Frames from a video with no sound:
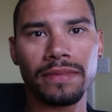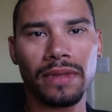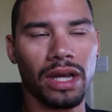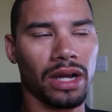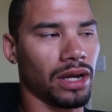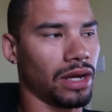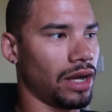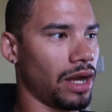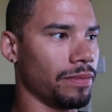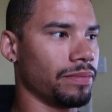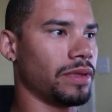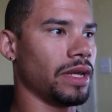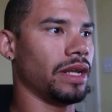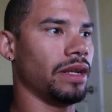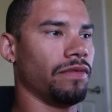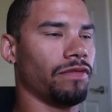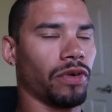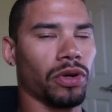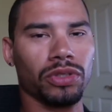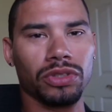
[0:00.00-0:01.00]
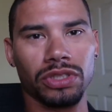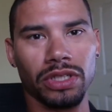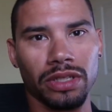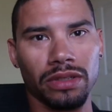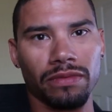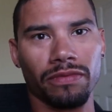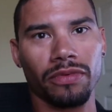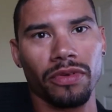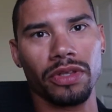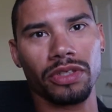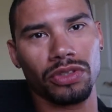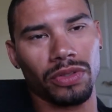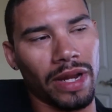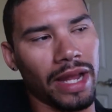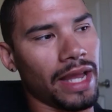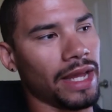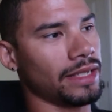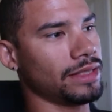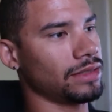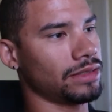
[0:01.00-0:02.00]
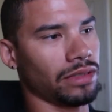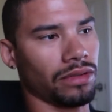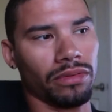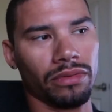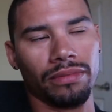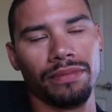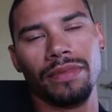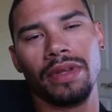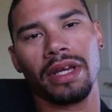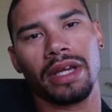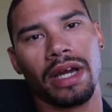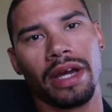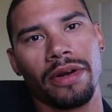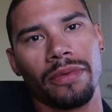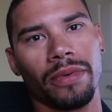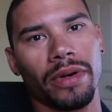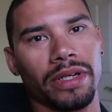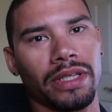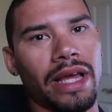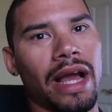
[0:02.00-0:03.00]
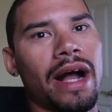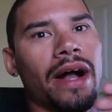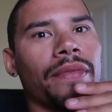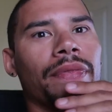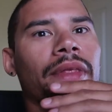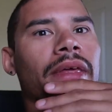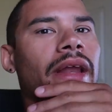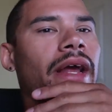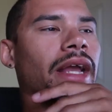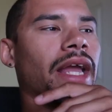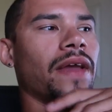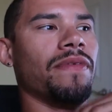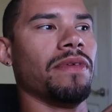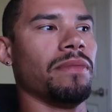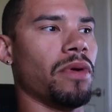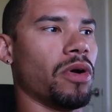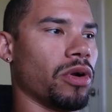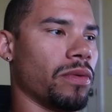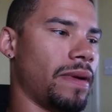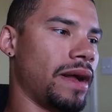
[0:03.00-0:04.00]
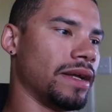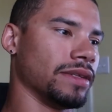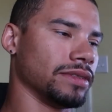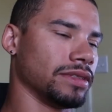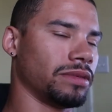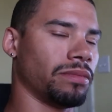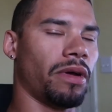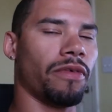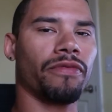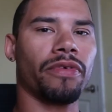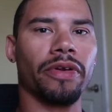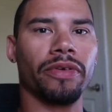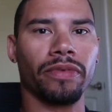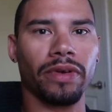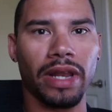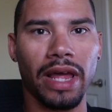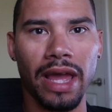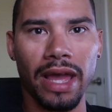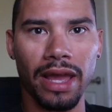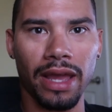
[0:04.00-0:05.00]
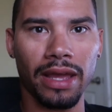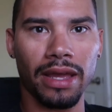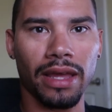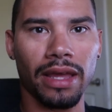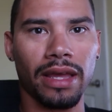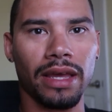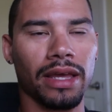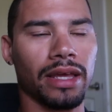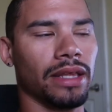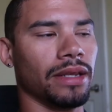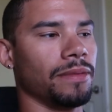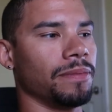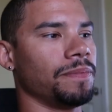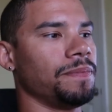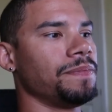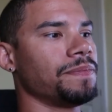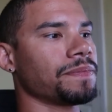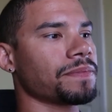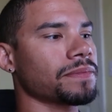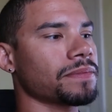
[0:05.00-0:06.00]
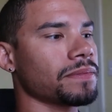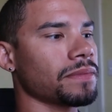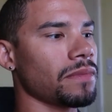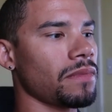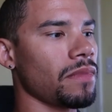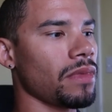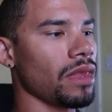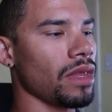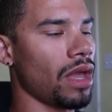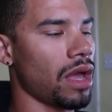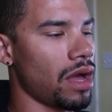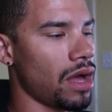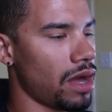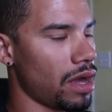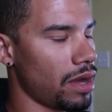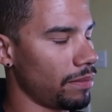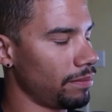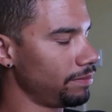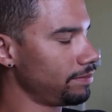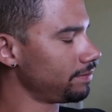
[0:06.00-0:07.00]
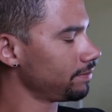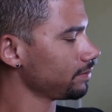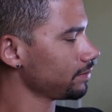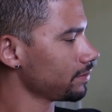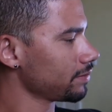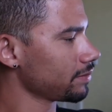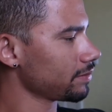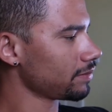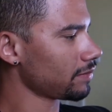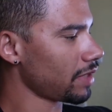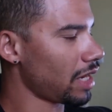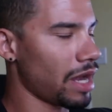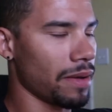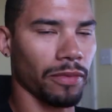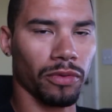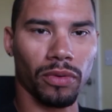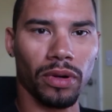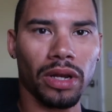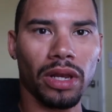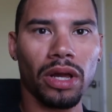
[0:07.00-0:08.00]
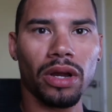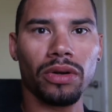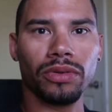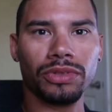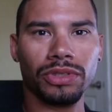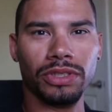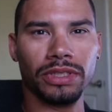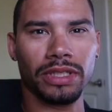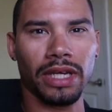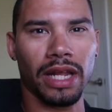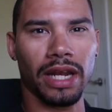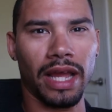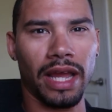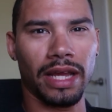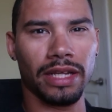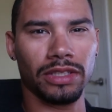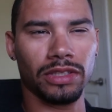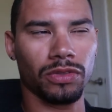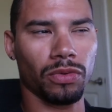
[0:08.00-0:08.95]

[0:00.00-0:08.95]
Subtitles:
updated version for the trans, so it kind of worked out. And then I gave the motor mounts to my friend Renee and Amarillo. She's got a